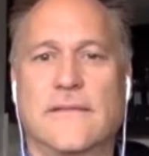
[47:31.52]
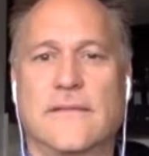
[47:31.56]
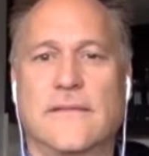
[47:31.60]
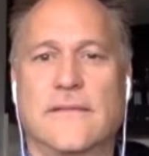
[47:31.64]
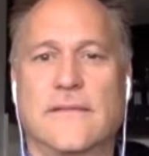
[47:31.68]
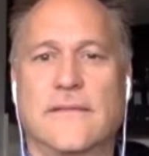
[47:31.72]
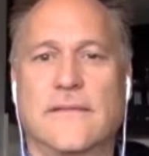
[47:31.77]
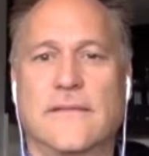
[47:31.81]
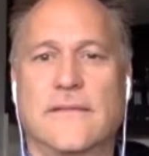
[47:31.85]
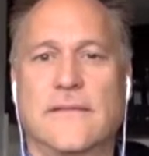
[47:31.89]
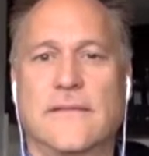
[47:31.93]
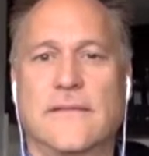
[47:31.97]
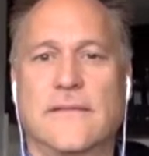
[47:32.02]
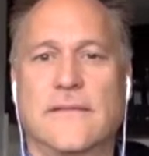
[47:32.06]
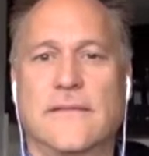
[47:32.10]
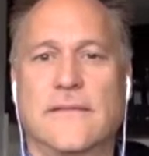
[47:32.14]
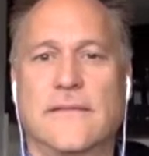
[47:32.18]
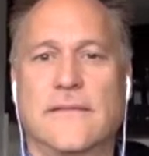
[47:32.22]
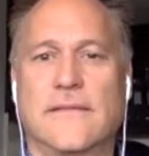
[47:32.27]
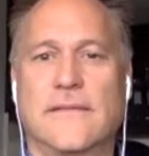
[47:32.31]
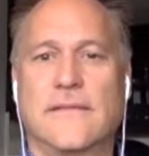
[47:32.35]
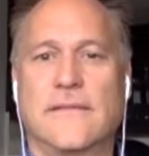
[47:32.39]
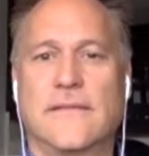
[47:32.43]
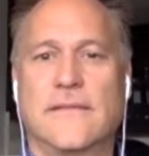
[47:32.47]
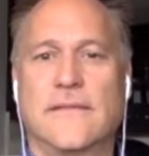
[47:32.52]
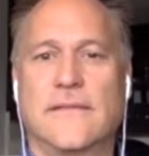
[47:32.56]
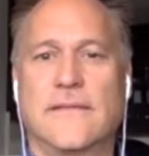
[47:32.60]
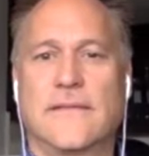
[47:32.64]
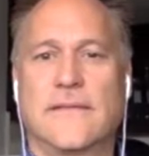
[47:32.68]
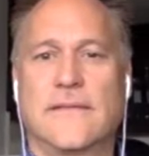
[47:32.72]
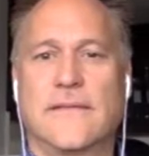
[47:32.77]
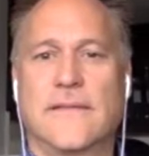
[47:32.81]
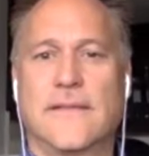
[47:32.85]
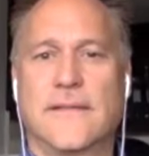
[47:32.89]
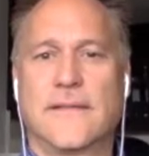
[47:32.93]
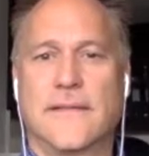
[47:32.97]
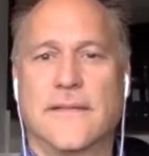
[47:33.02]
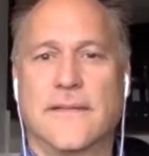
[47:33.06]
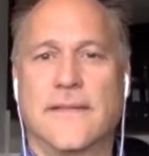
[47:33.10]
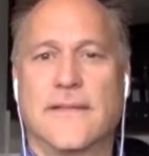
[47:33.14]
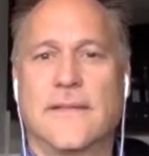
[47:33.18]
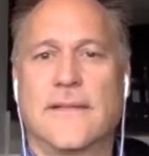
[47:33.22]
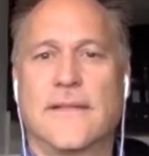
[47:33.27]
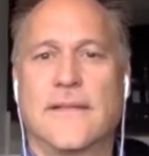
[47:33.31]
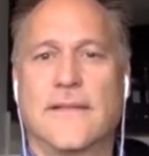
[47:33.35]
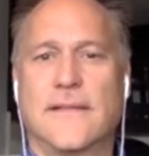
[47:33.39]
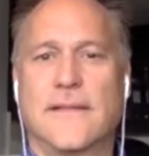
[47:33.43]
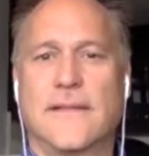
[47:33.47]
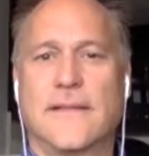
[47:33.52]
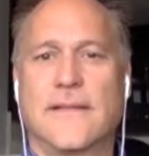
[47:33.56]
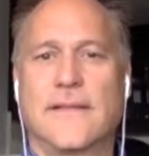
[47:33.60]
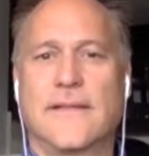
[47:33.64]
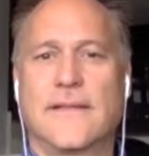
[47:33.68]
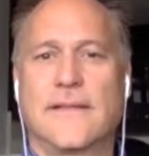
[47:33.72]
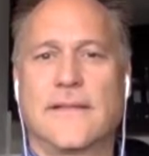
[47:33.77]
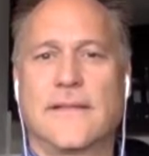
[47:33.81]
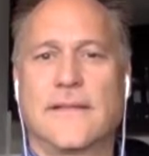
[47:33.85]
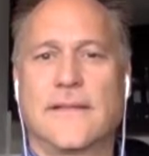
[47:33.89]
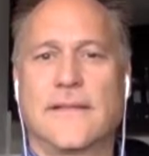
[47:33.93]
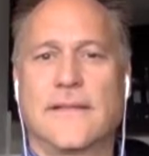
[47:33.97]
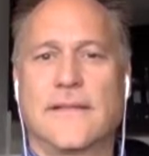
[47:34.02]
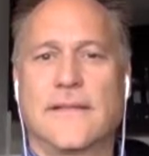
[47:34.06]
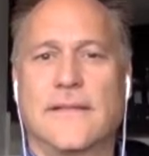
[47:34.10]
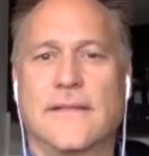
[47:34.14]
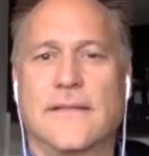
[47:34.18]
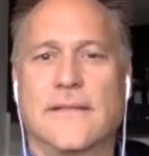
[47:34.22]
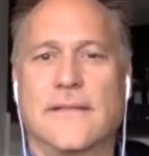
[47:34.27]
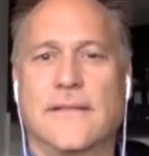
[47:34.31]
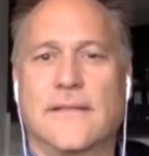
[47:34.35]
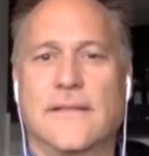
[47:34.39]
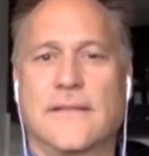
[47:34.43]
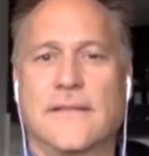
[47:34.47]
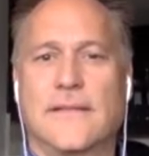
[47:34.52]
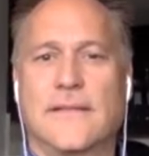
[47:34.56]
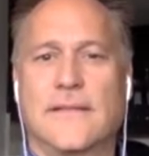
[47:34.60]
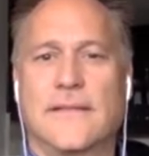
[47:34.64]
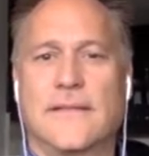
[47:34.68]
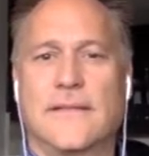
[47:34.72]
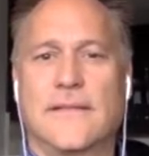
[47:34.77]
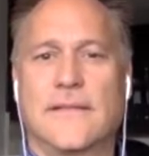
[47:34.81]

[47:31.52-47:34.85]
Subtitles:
The person shown says nothing.